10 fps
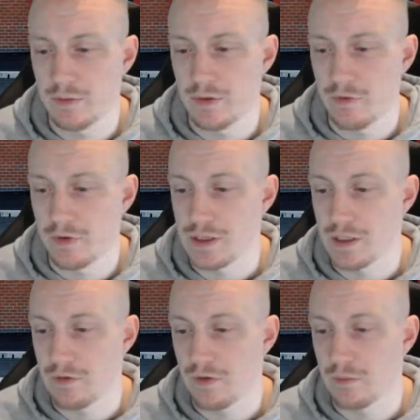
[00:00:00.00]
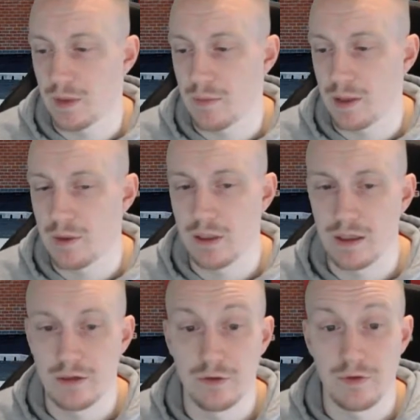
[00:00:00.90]
Obviously, FM came out in
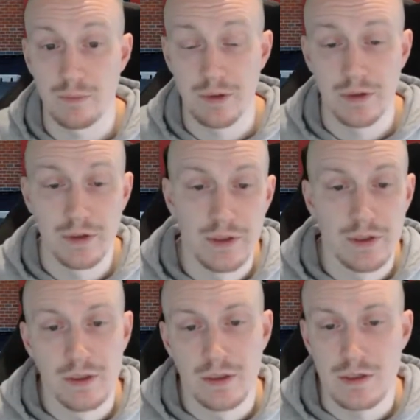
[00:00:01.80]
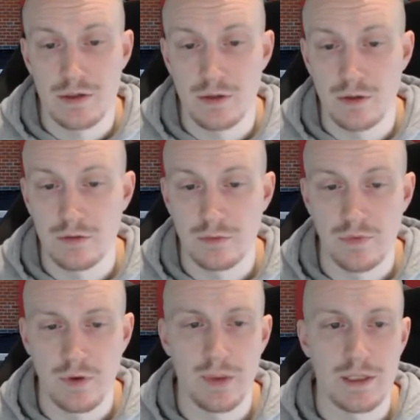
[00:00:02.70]
like November, so we've
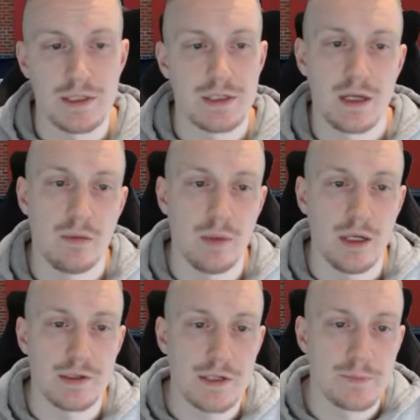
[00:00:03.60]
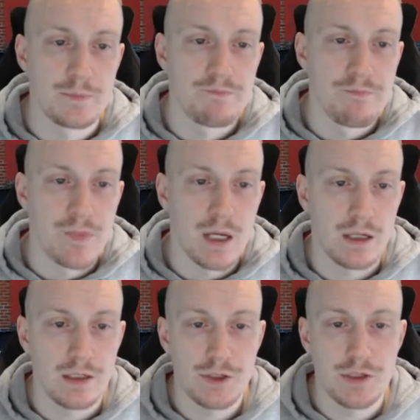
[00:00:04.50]
got plenty of time yet.
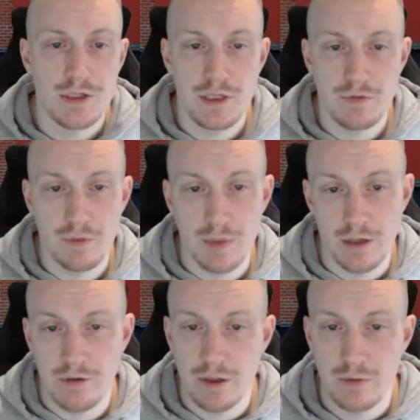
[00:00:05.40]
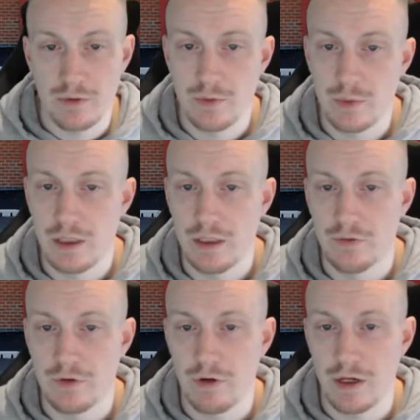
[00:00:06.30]
As you can see from the background, we've
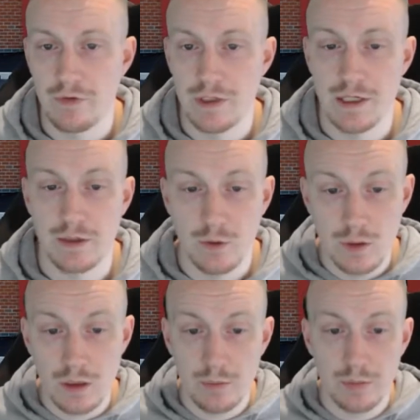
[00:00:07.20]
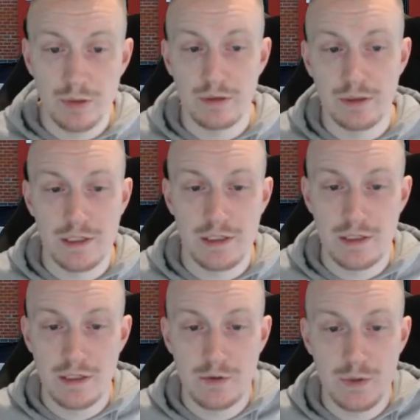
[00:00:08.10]
arrived at our new club. This is the
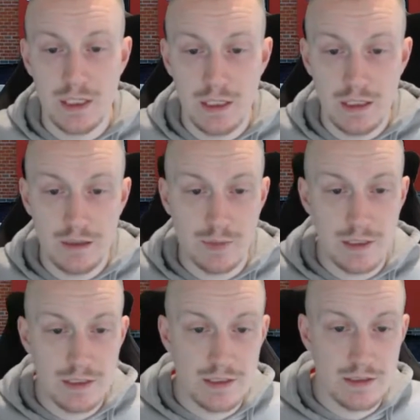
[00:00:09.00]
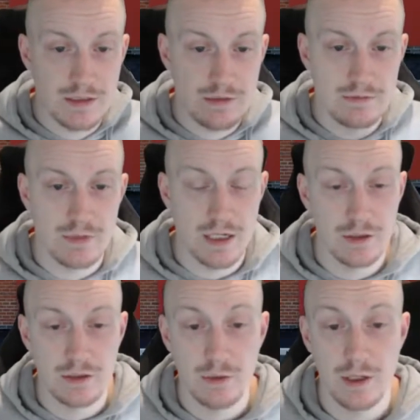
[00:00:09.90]
new stadium. It's
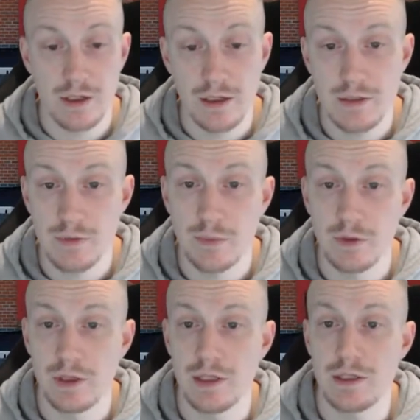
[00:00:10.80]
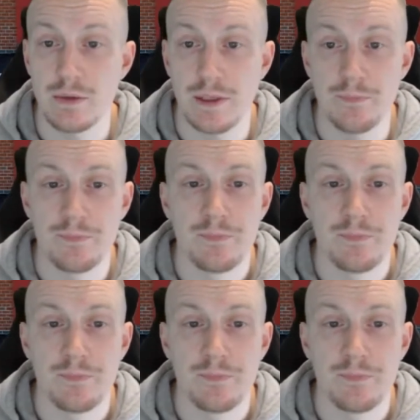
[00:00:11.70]
actually quite nice when we look into it.